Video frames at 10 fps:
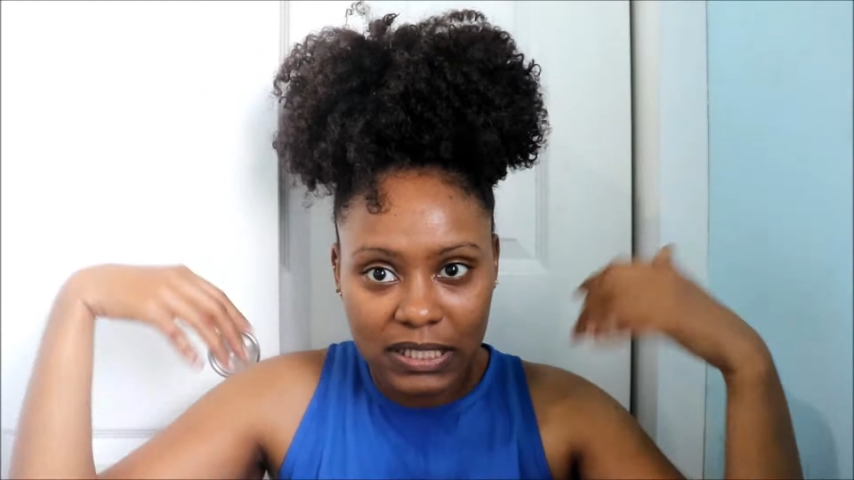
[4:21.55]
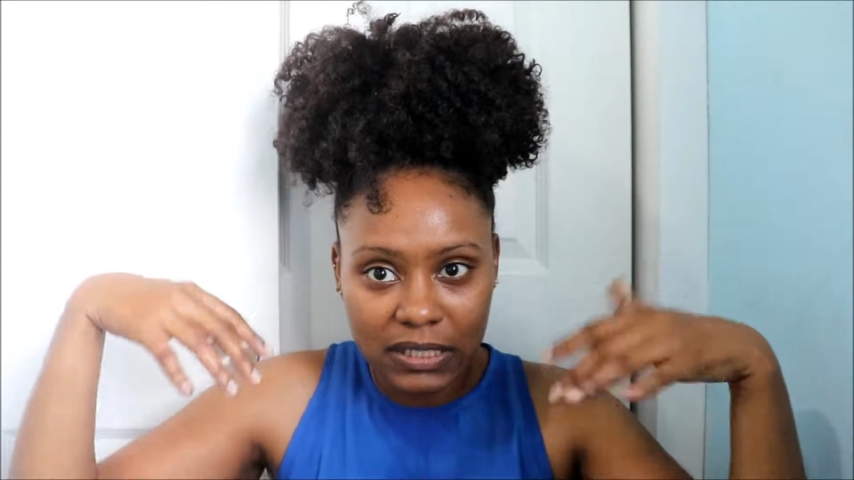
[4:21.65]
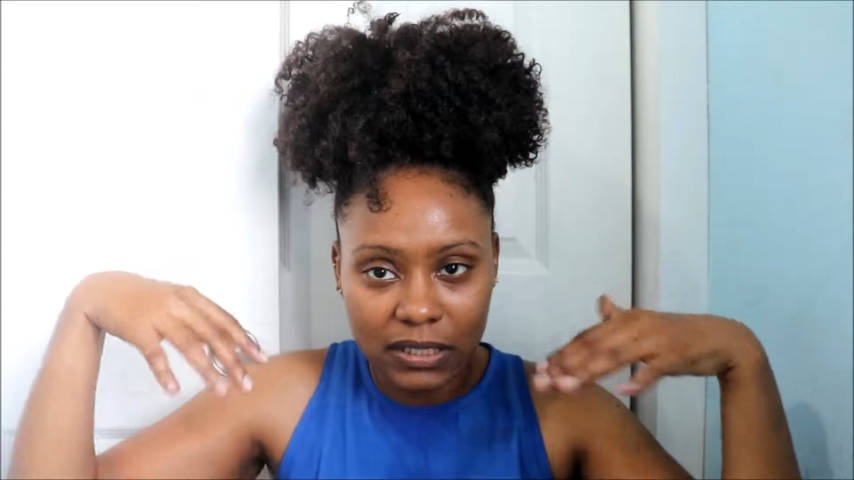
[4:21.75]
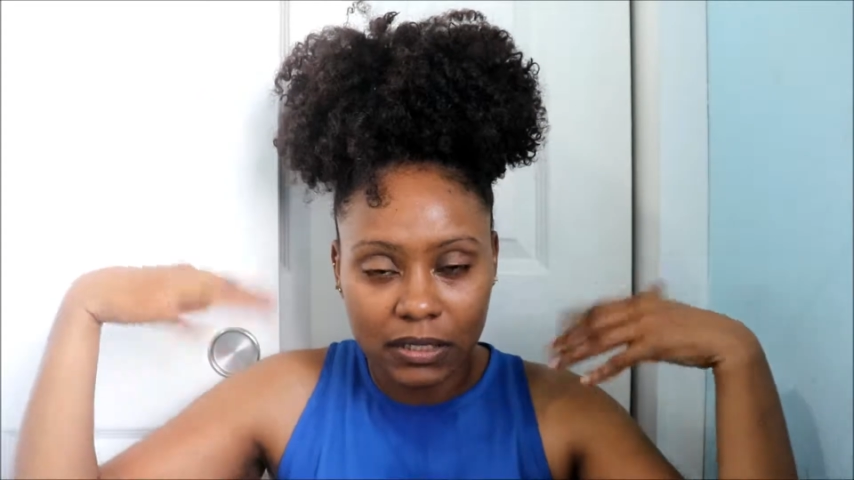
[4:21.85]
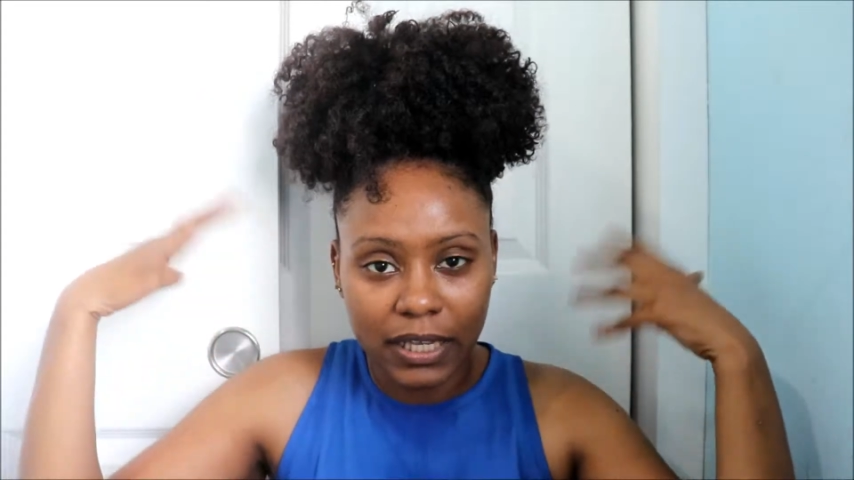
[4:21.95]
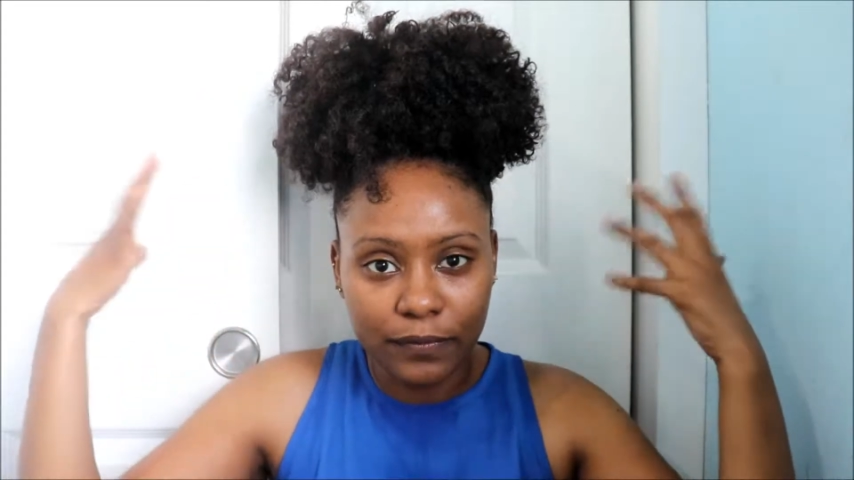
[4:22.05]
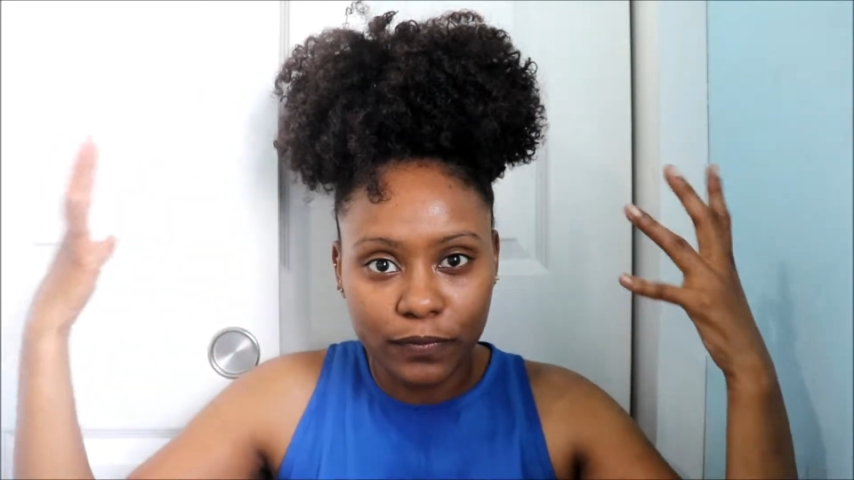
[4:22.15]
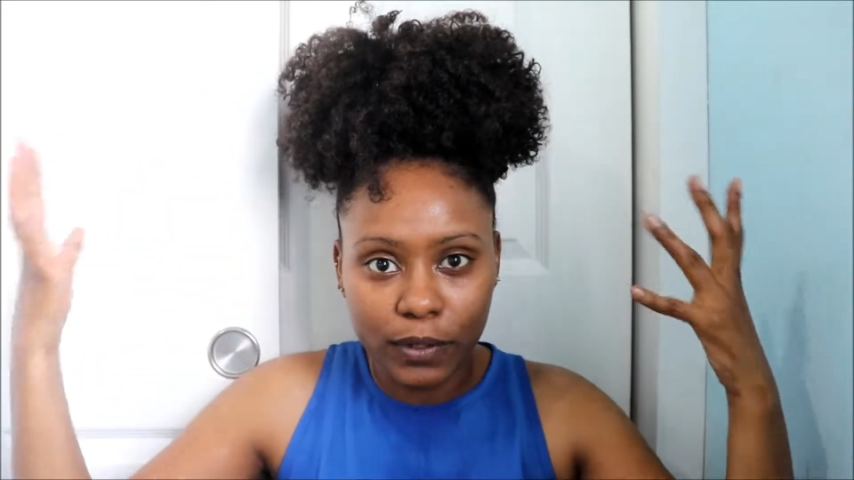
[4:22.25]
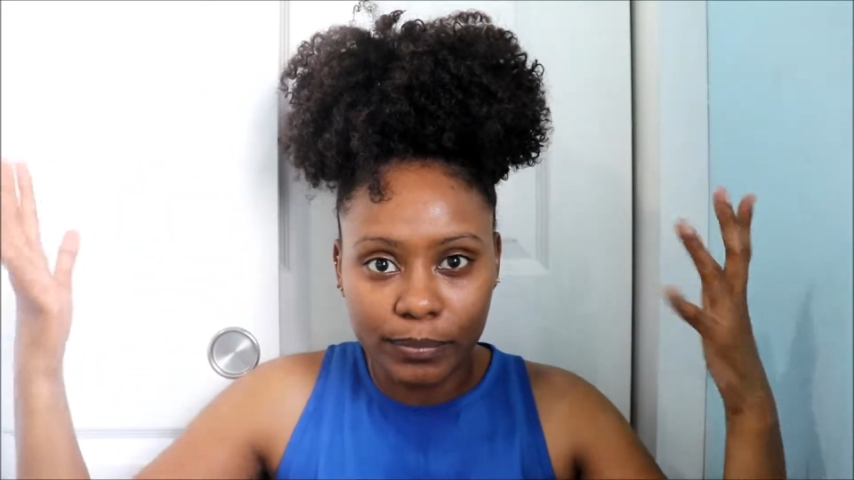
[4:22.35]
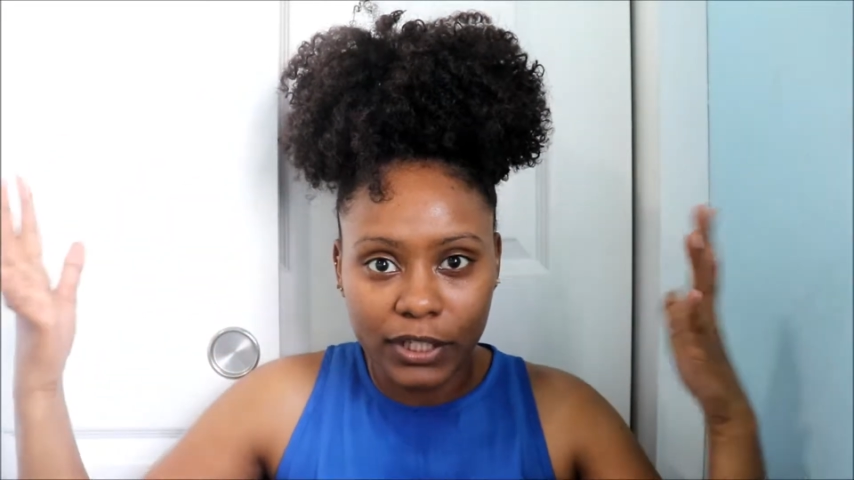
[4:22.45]
getting like
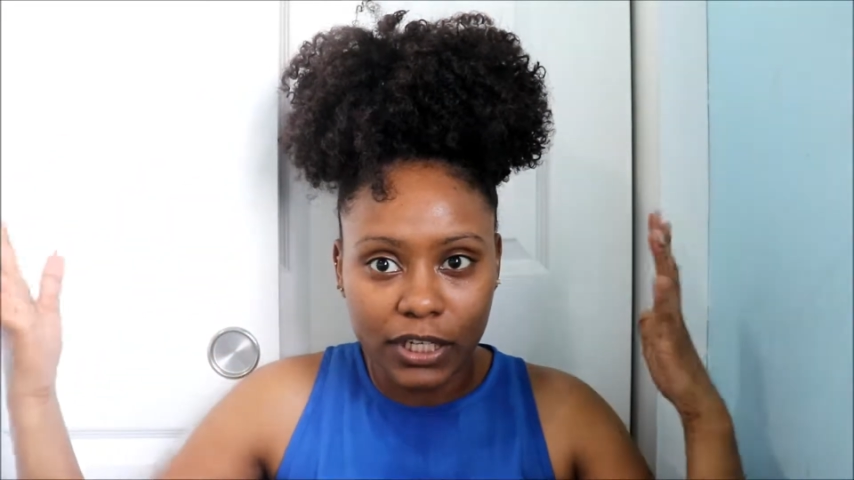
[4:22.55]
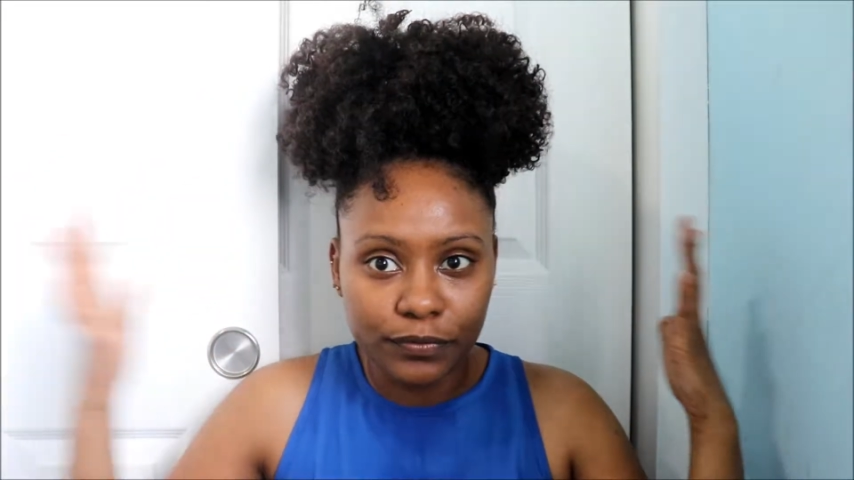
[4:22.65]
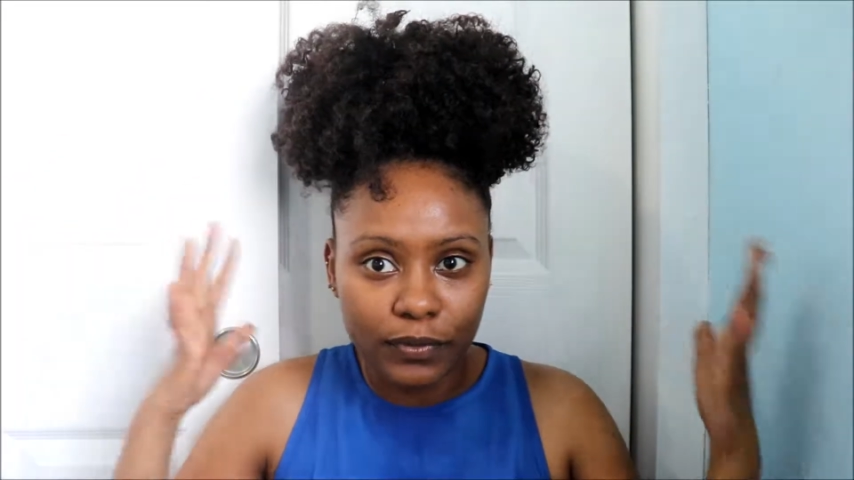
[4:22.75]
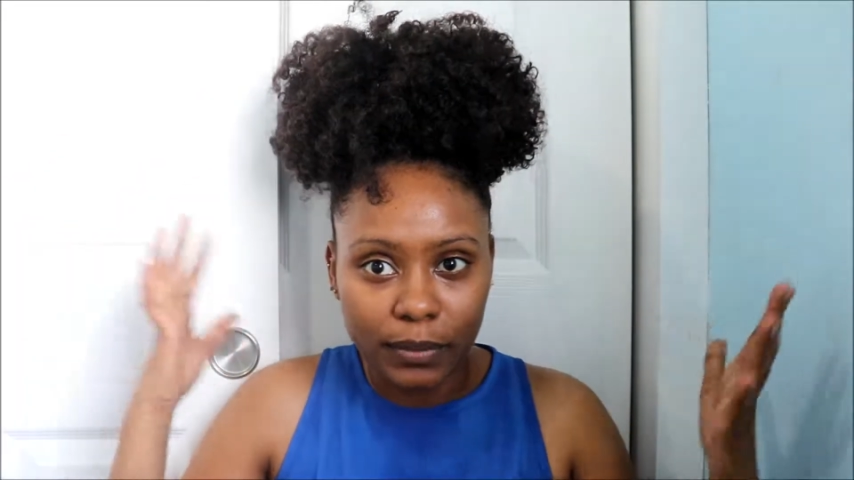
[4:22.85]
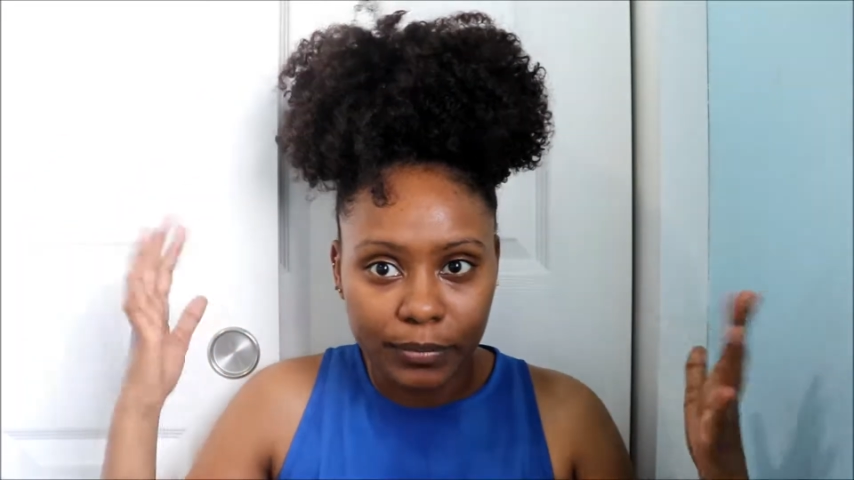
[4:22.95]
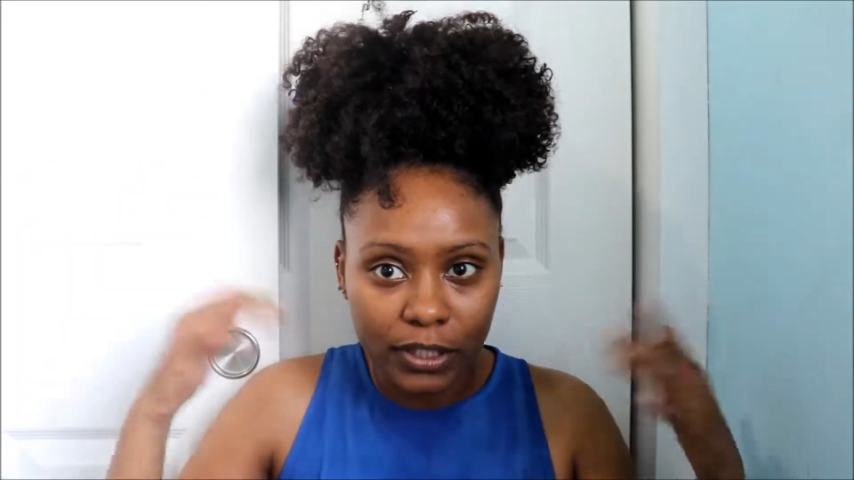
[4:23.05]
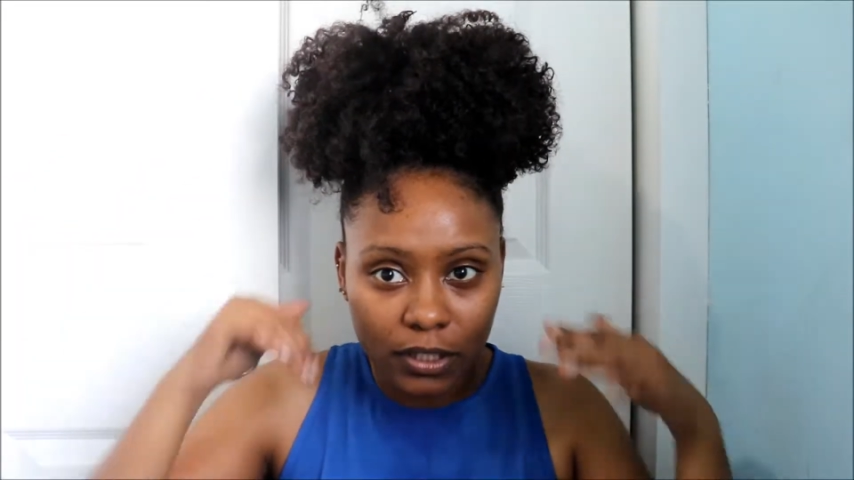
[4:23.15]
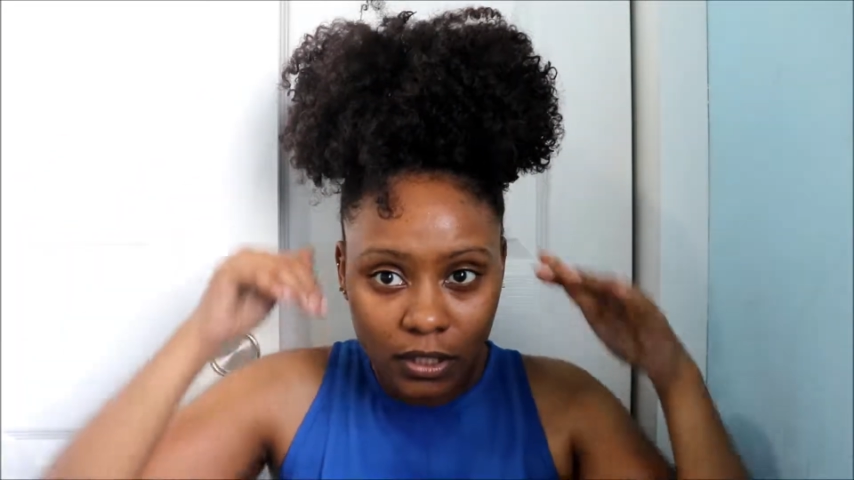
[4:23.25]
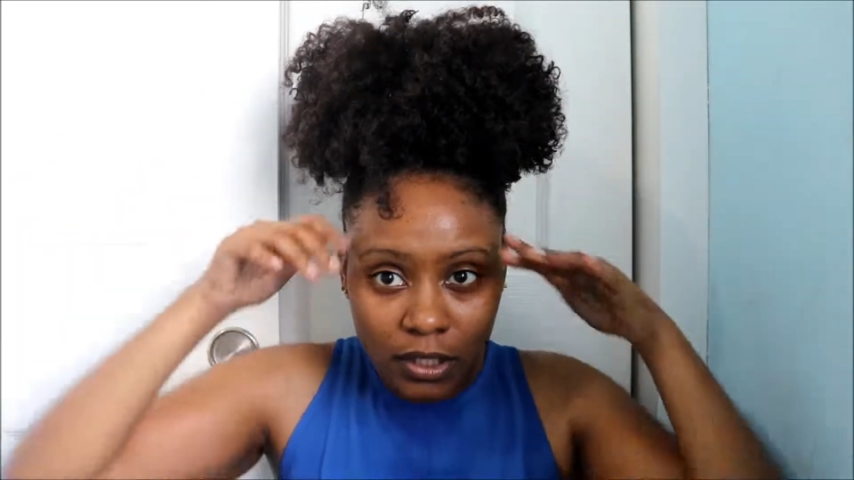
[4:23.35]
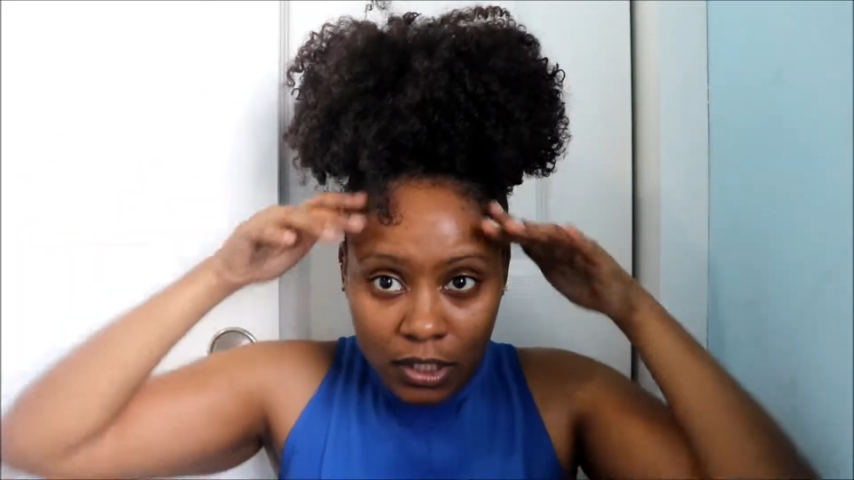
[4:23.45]
floppier and floppier.